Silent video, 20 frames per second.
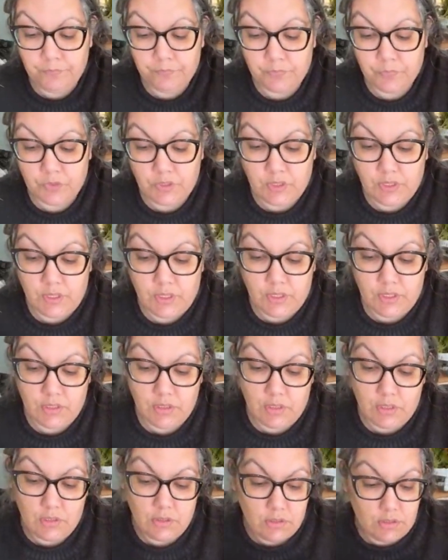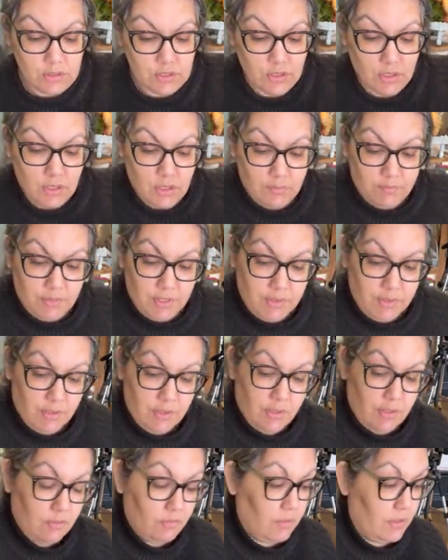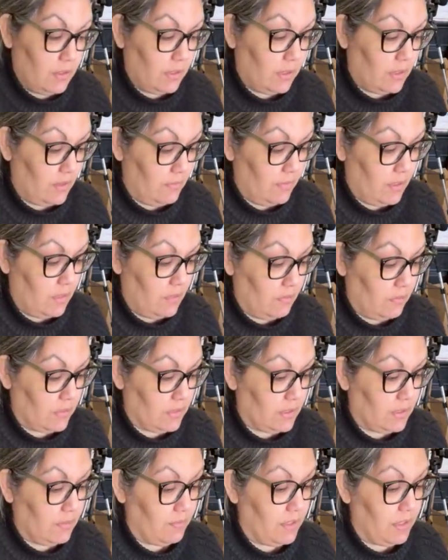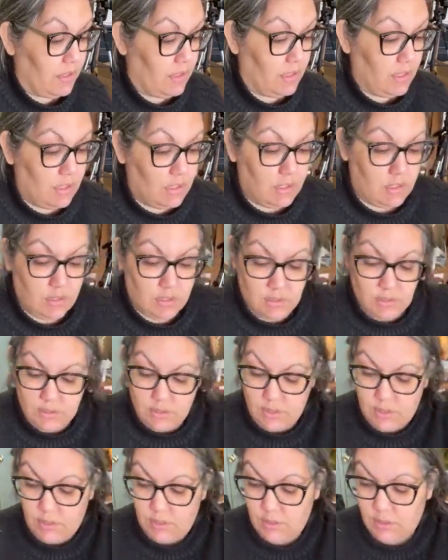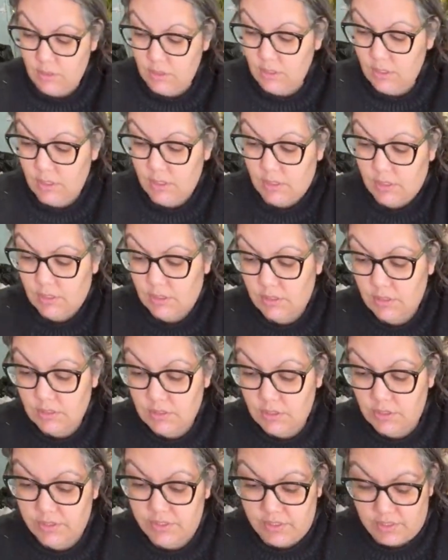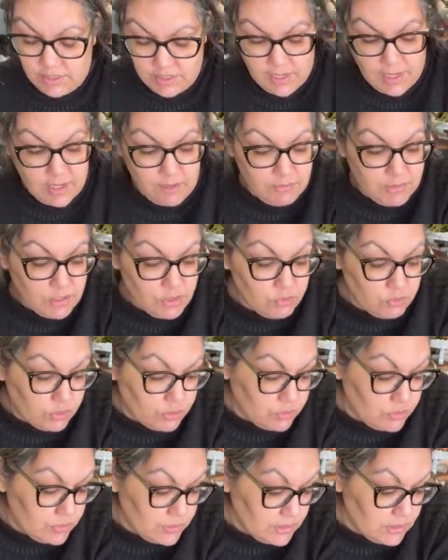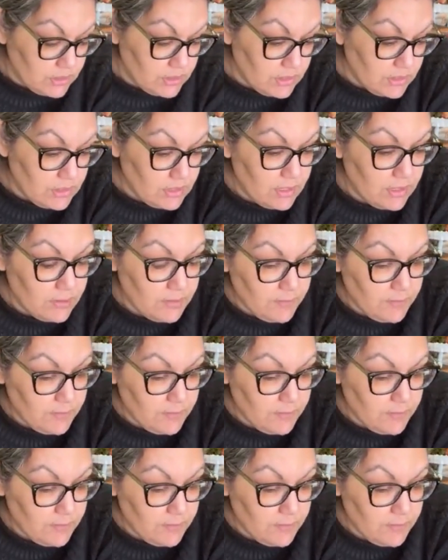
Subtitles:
Okay. On the top, I think I'm going to come in with some of these. These are the cabbage roses.